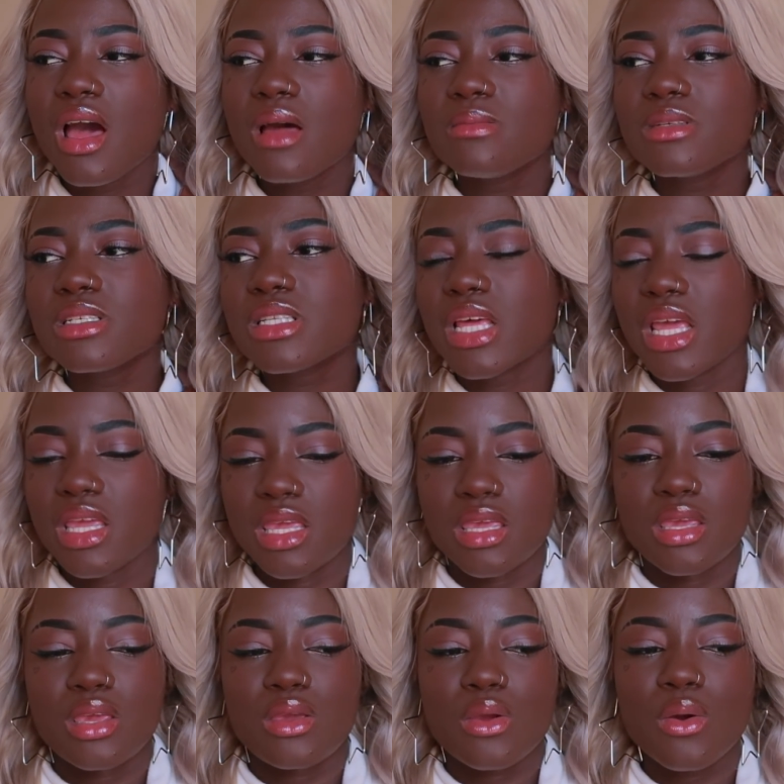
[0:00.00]
i'm just like
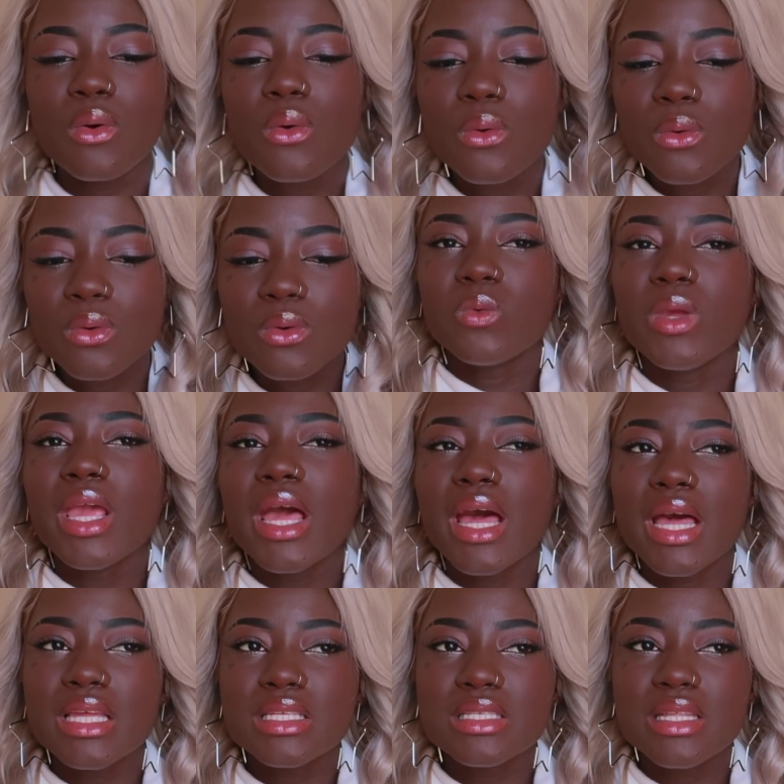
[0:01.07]
yo we
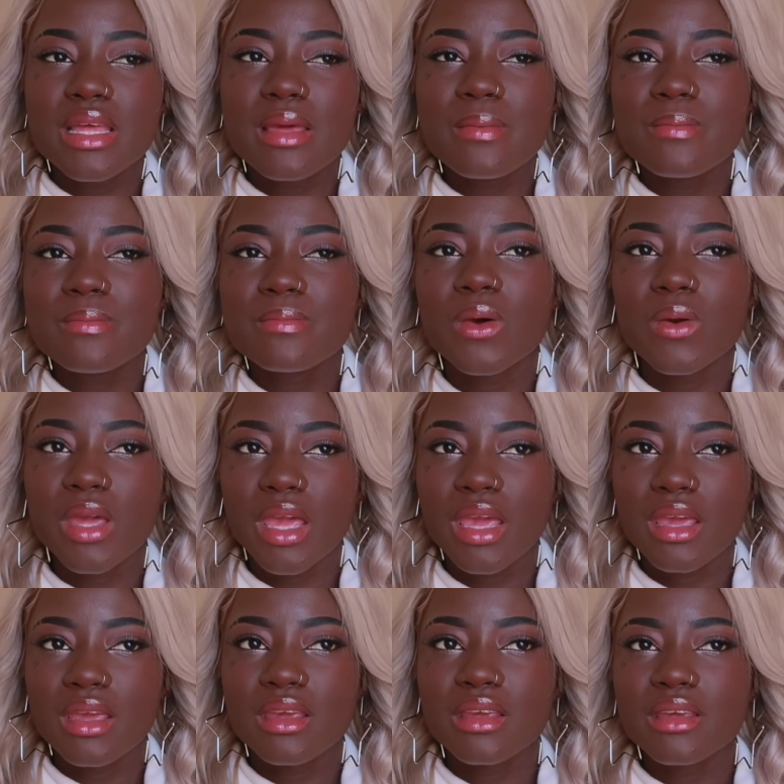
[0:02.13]
asked them
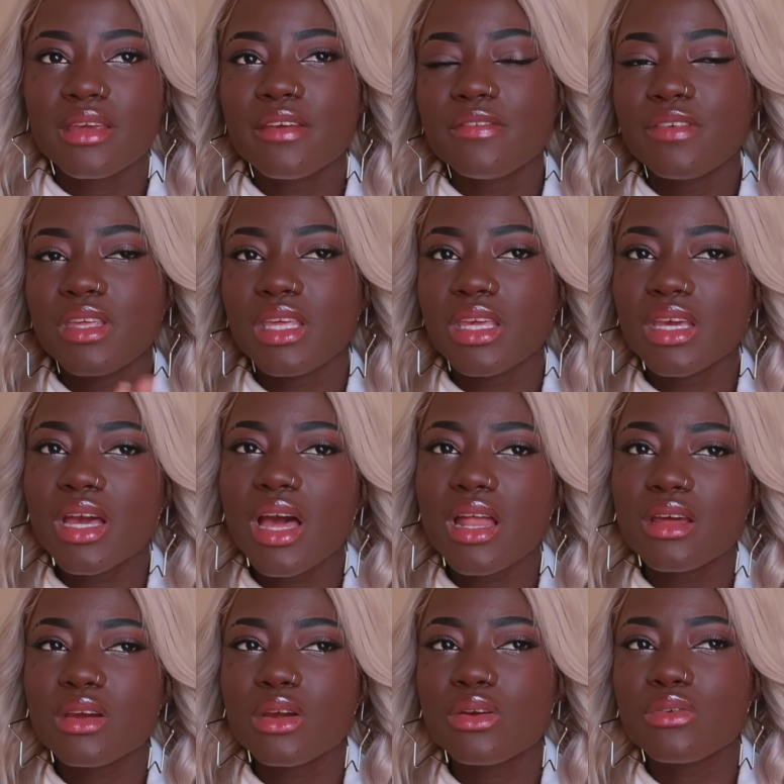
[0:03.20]
okay if he
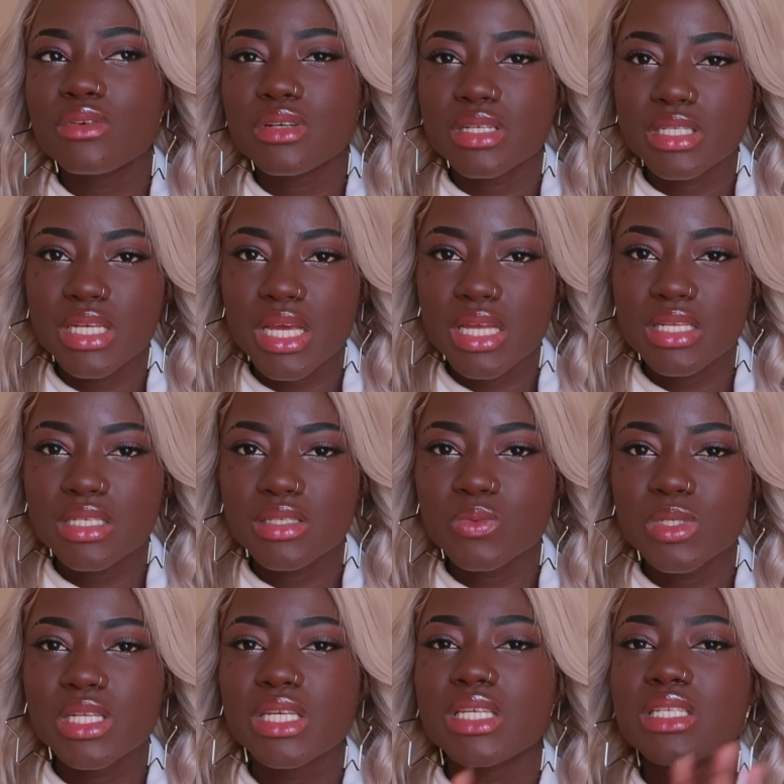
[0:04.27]
got a corona test
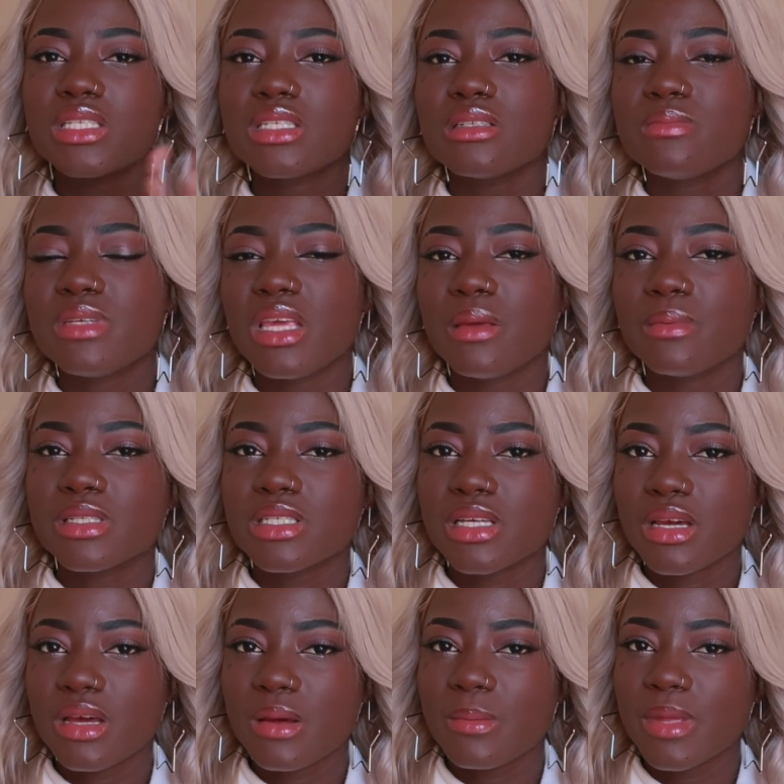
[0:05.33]
would he still be able
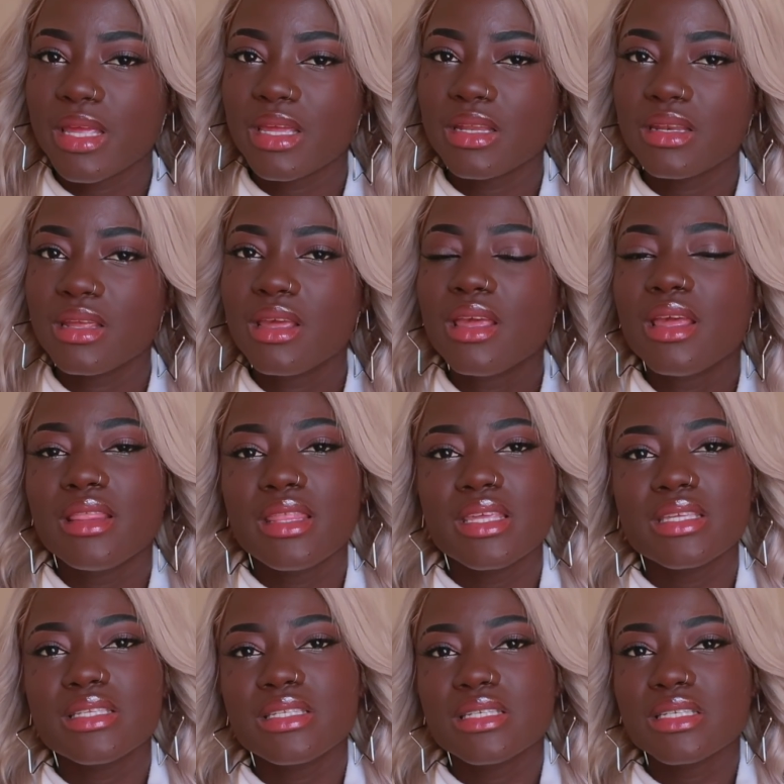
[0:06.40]
to come in
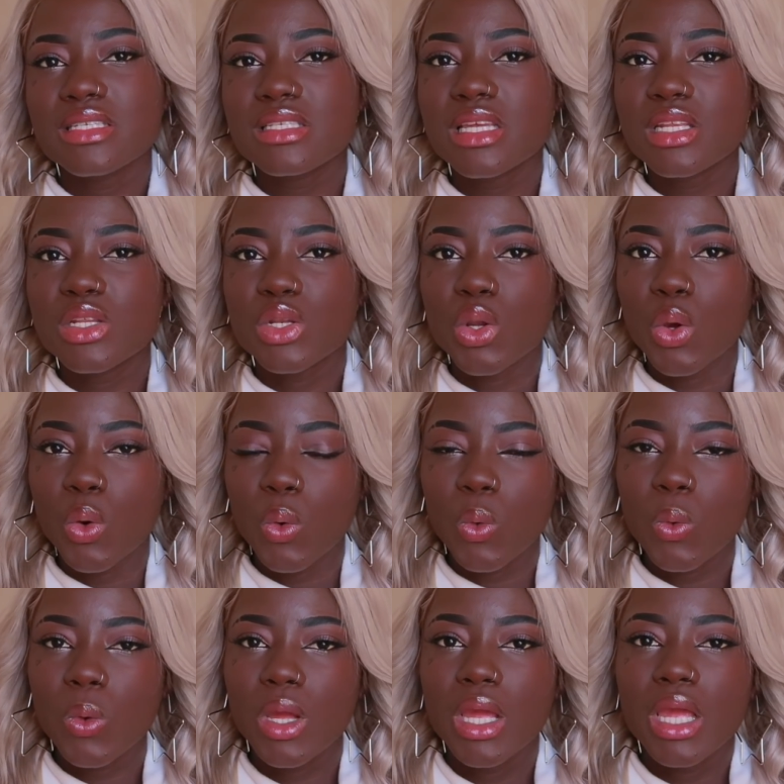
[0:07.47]
they still said
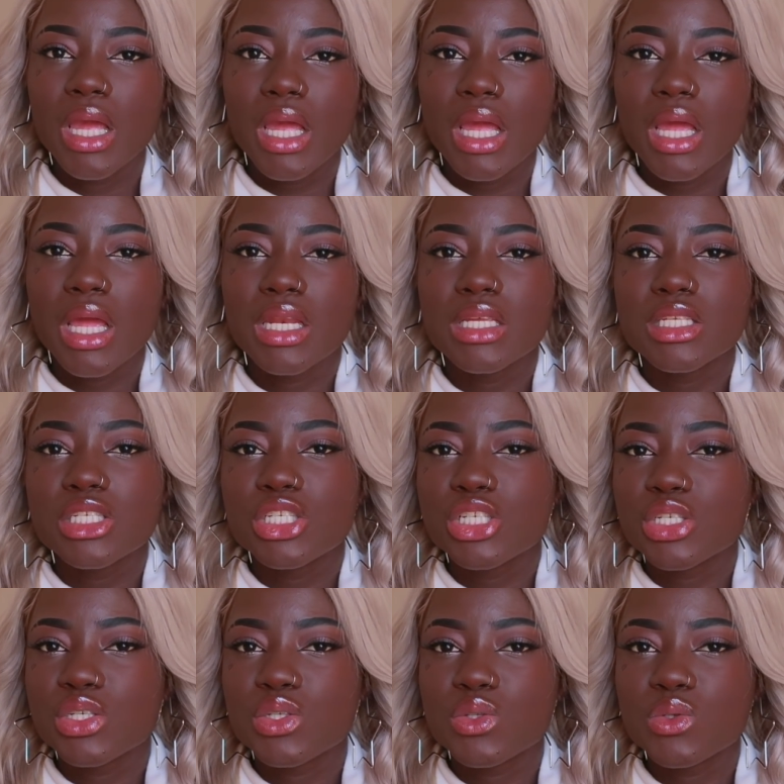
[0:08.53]
no and it's
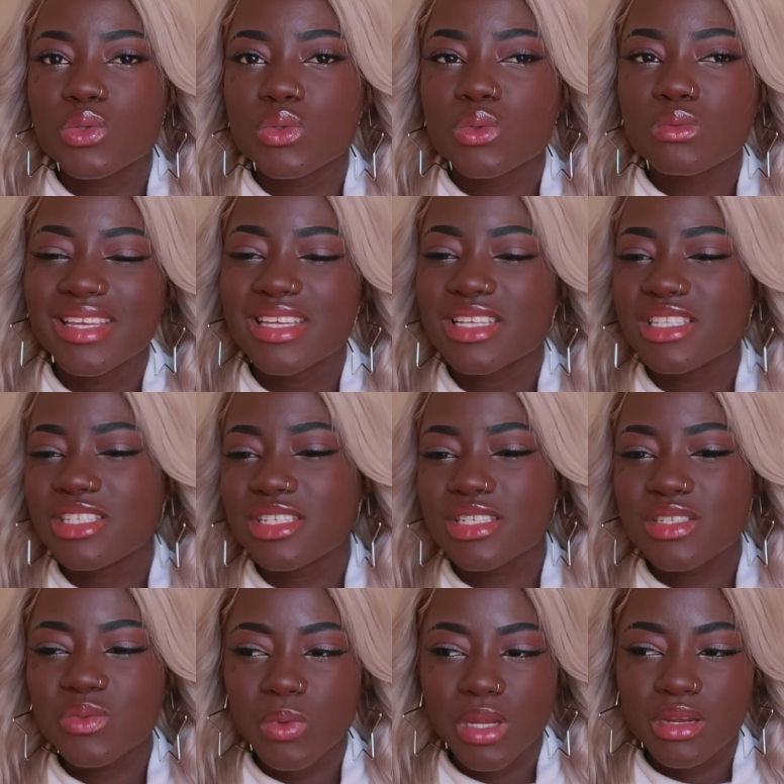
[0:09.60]
just it's
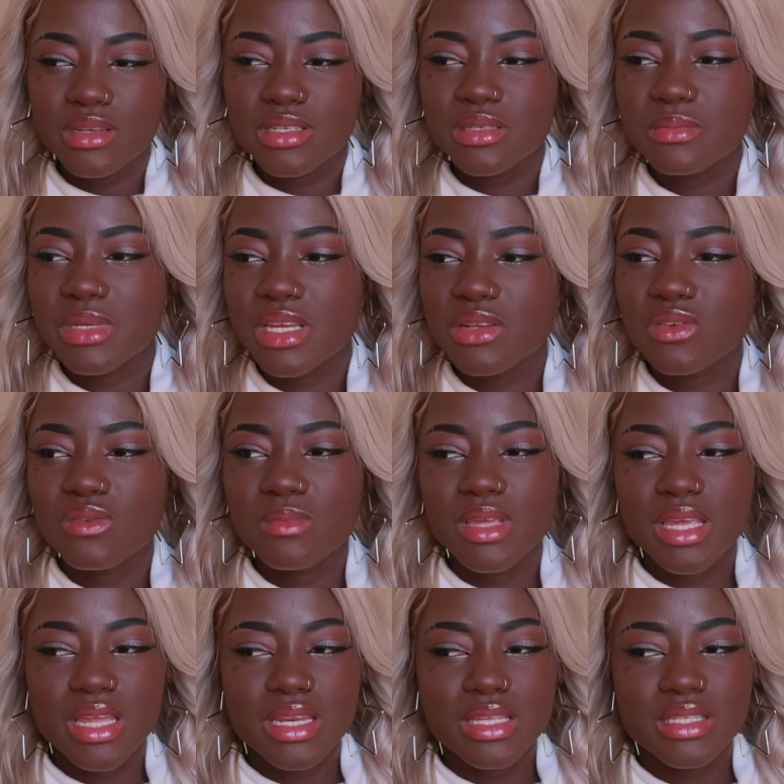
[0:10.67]
just weird to me it don't
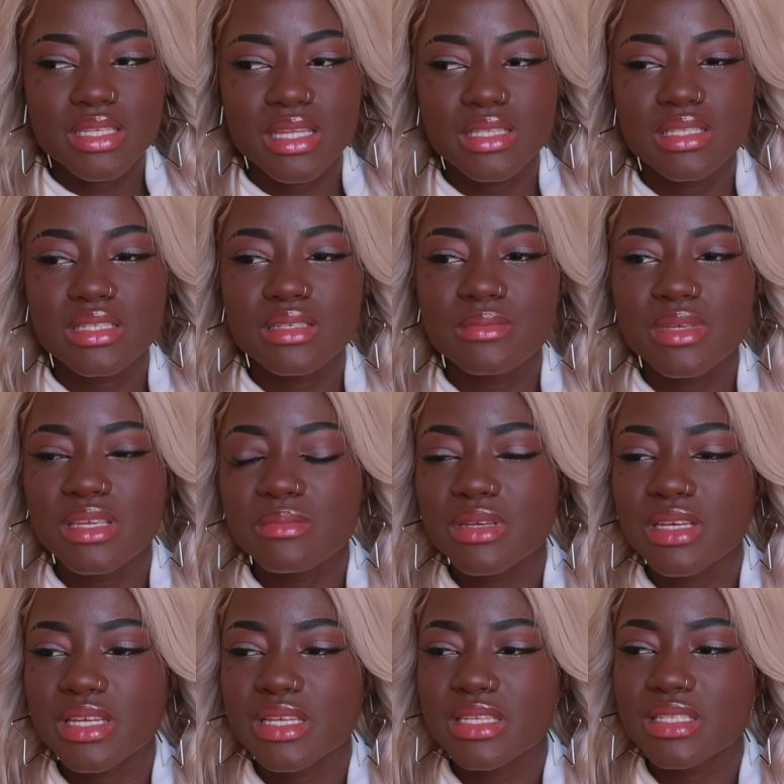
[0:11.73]
make any sense to me
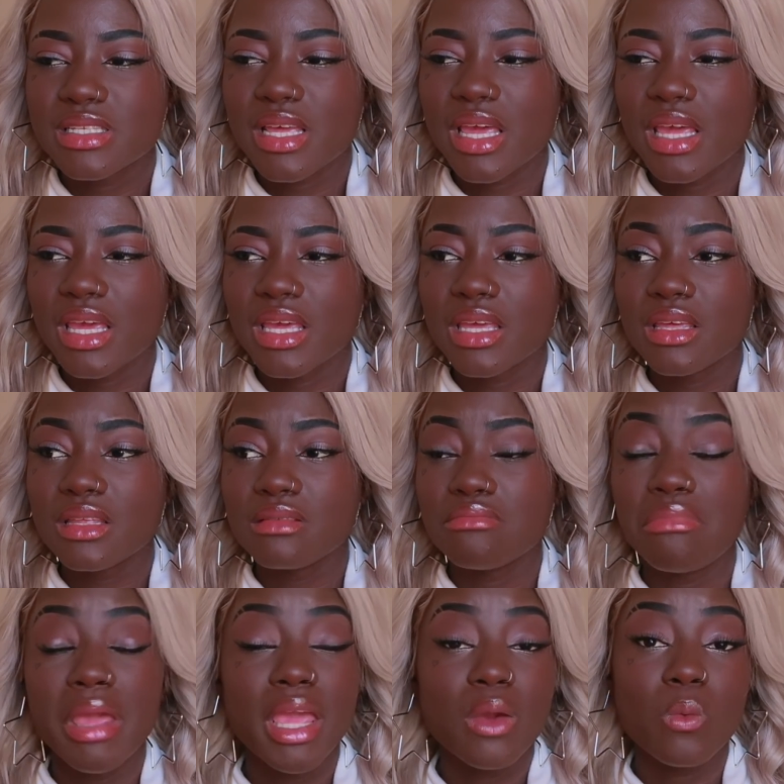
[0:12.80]
because like
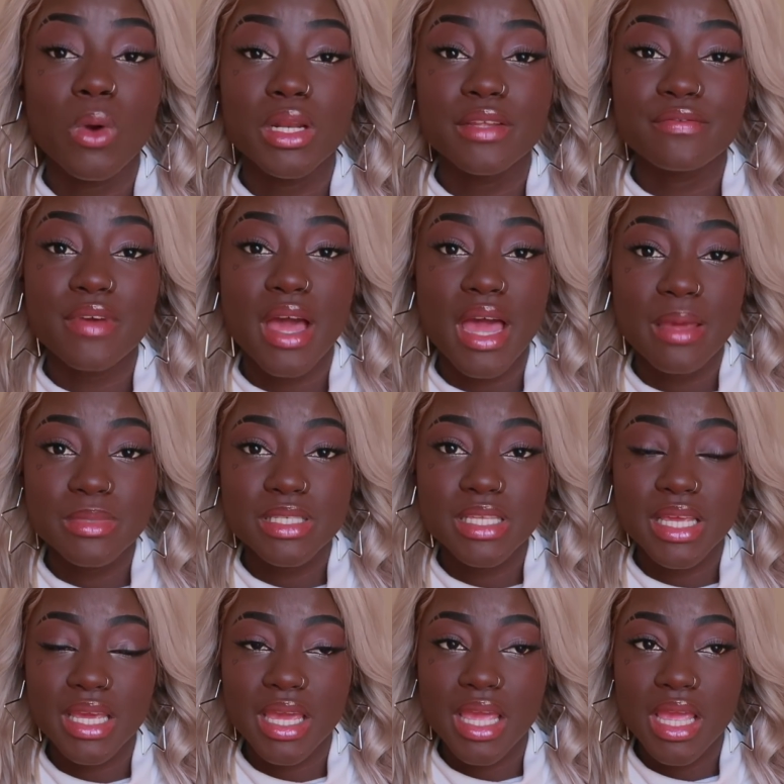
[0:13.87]
hey what if i'm
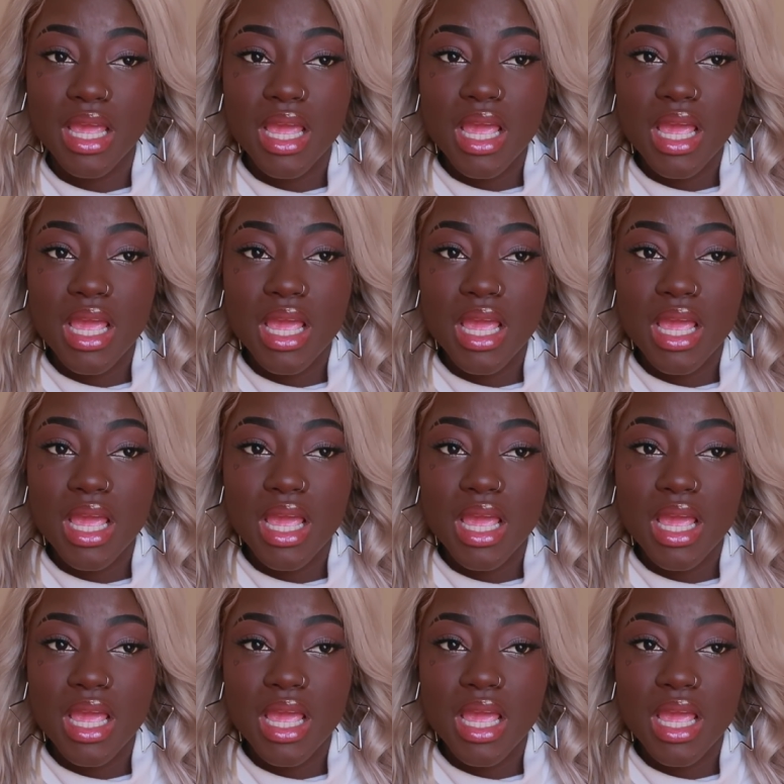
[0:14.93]
sick